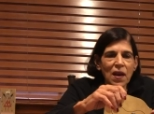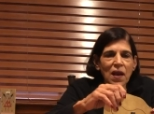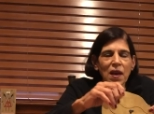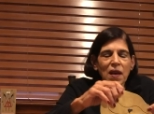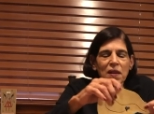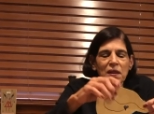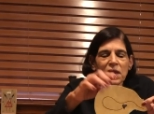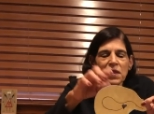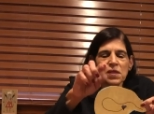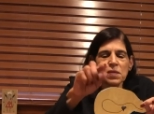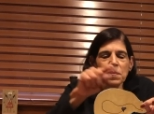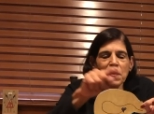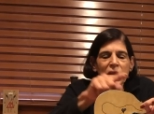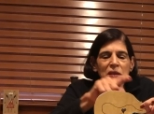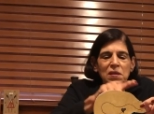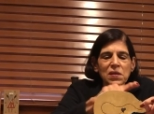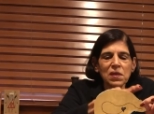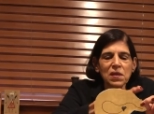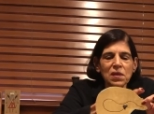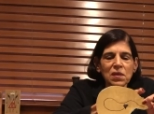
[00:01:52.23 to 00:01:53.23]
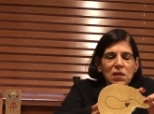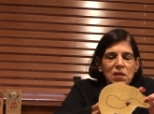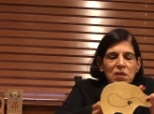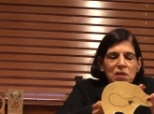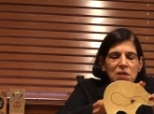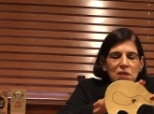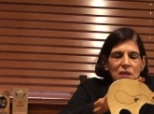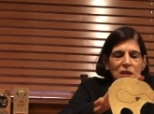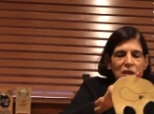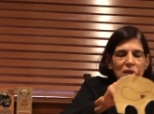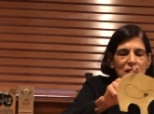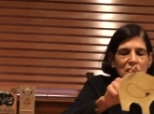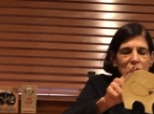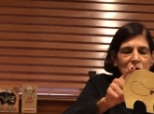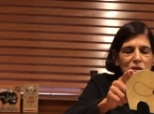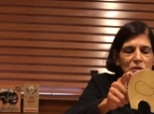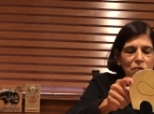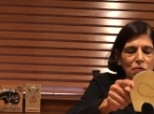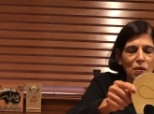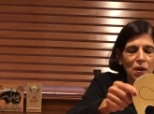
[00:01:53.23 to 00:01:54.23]
and he's basically just got a
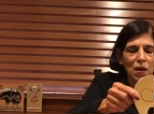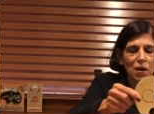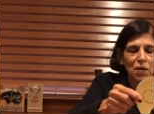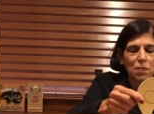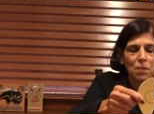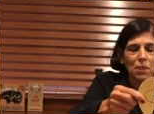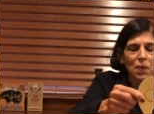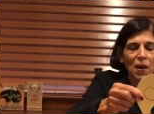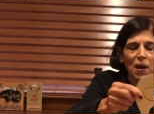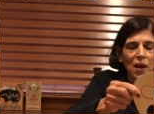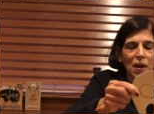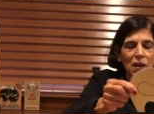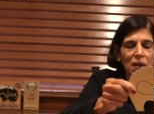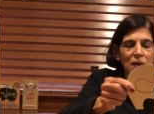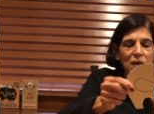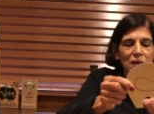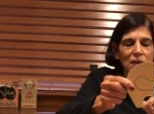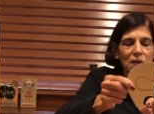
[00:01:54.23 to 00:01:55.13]
nice round back